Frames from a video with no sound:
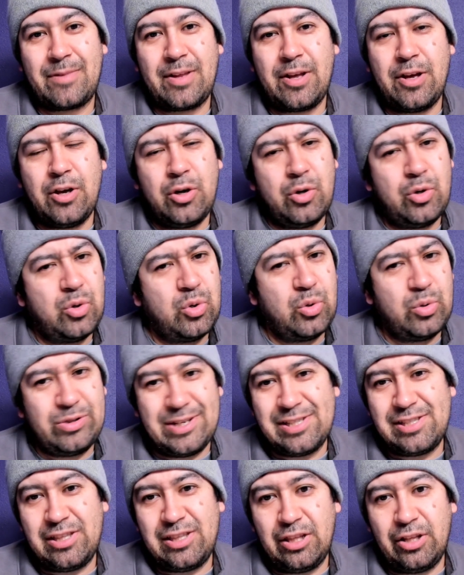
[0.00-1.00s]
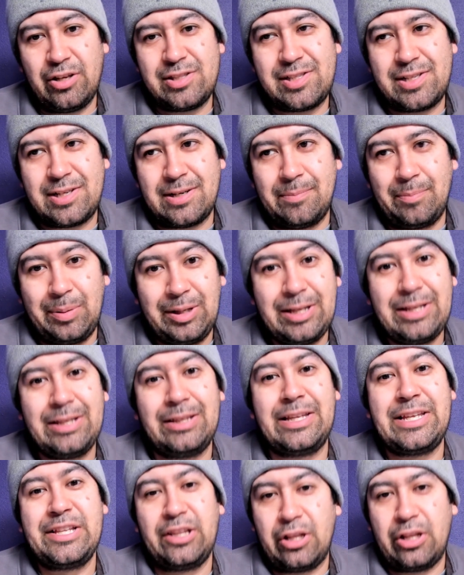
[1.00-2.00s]
who just looked
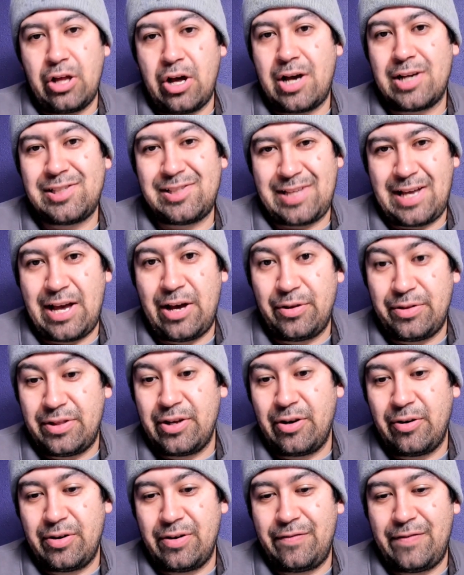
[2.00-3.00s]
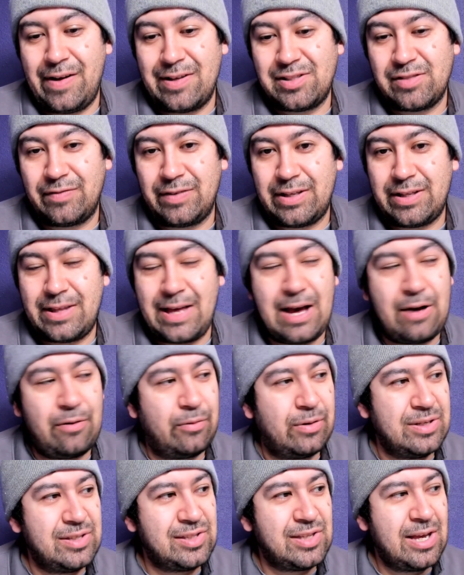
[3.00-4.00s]
completely lost out there defensively. That
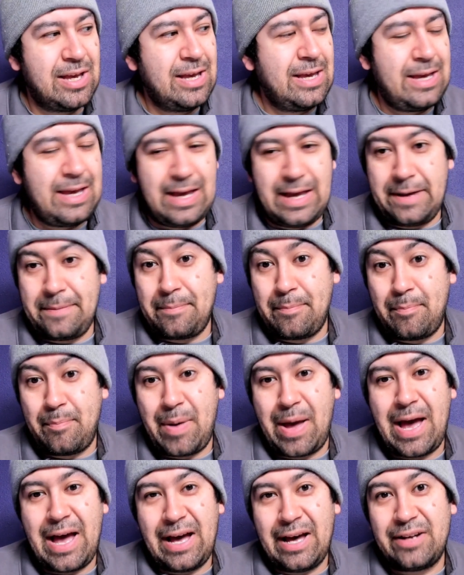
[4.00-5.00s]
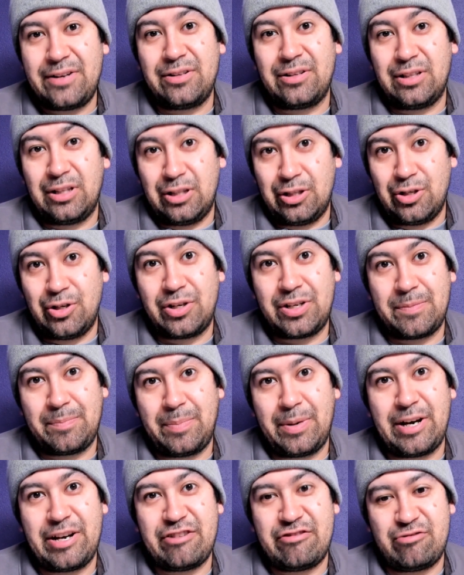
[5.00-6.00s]
was a bad look
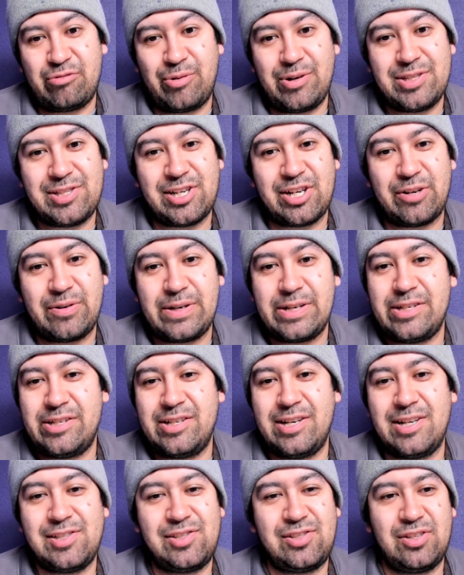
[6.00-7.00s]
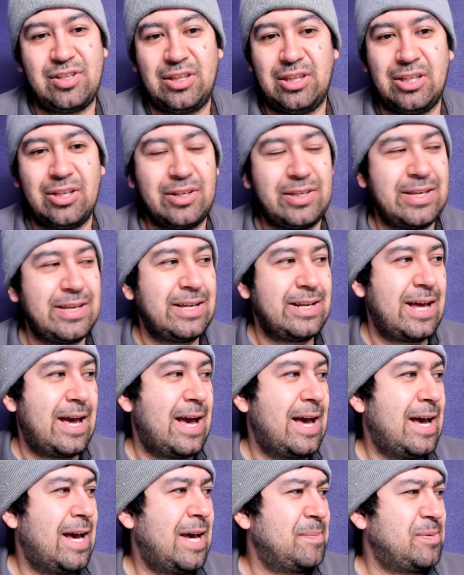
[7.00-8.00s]
by Troy Terry, just looking
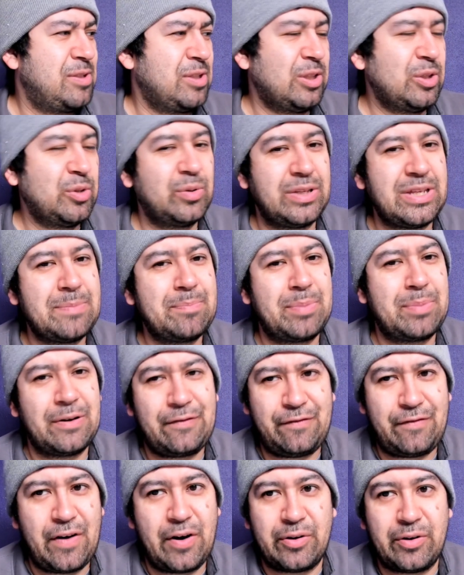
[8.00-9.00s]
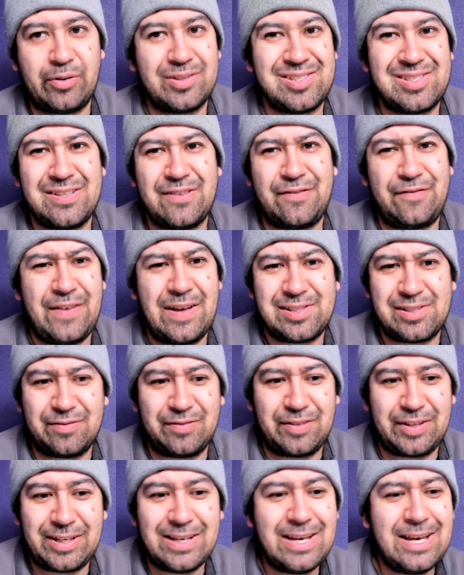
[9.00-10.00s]
absolutely befuddled
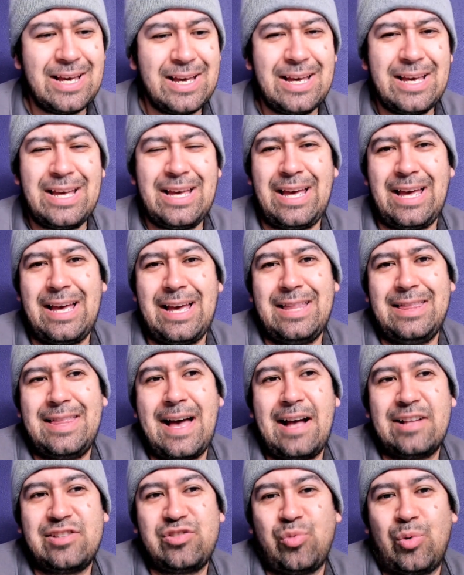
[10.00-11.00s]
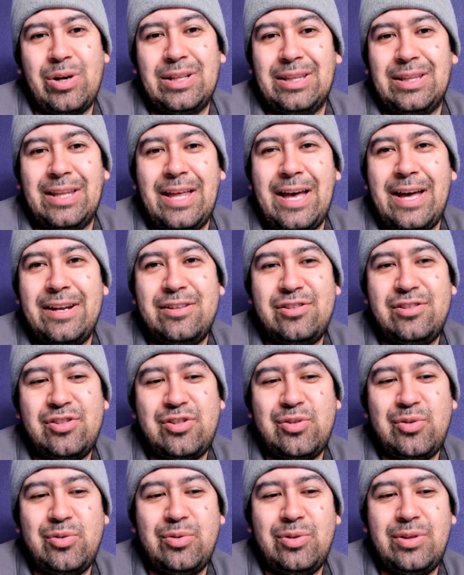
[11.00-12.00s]
defensively. And that's what led
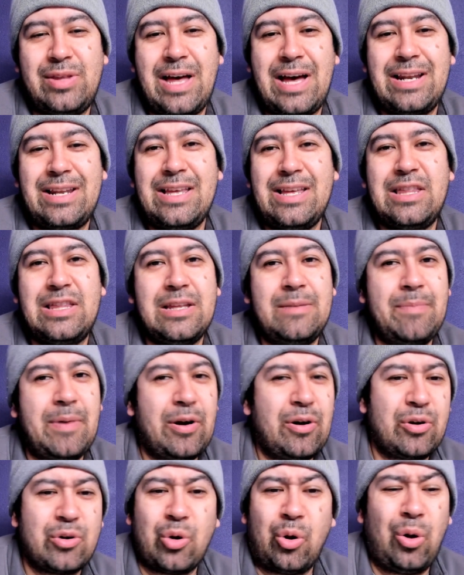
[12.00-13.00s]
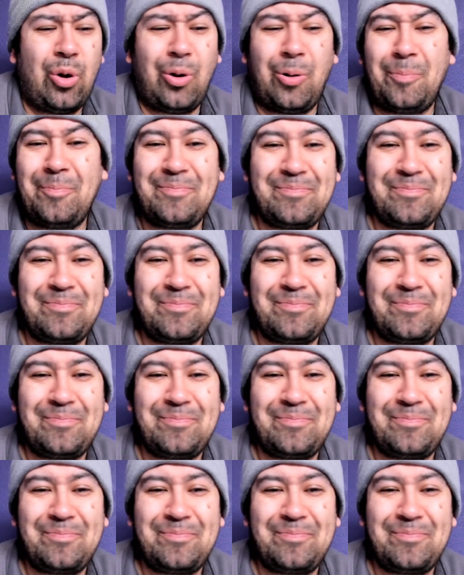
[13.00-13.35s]
to that Ethan Bear goal.